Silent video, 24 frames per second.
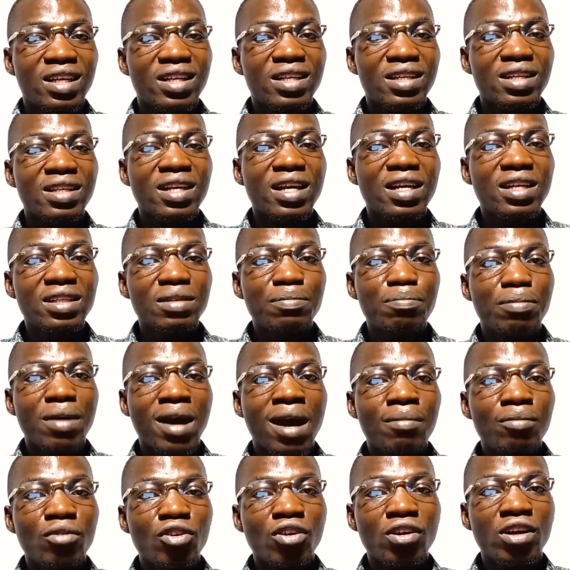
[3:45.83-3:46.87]

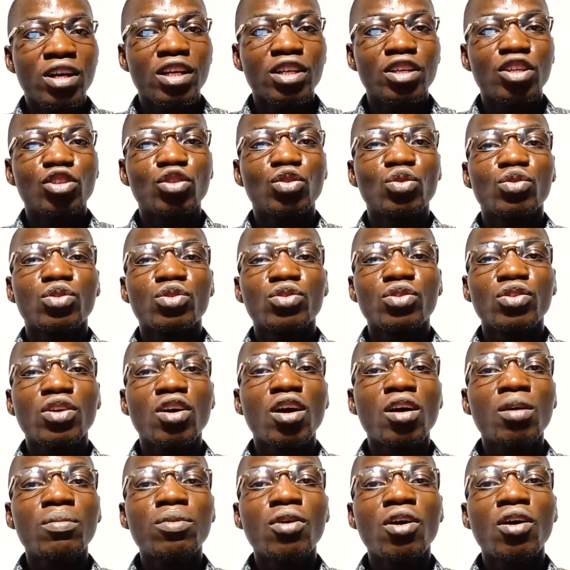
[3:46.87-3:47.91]
to
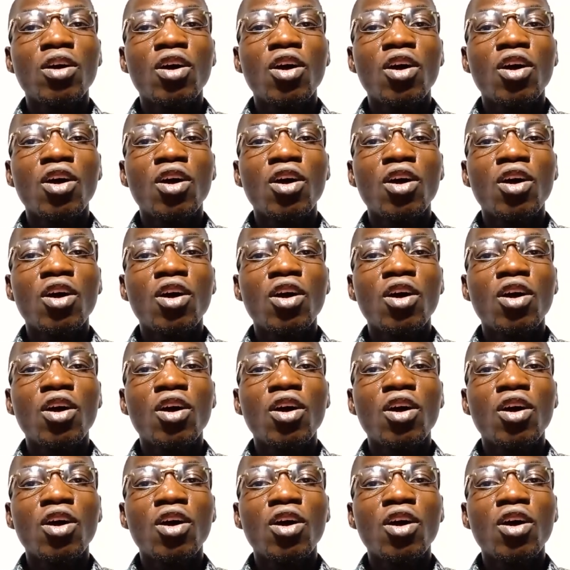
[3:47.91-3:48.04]
rub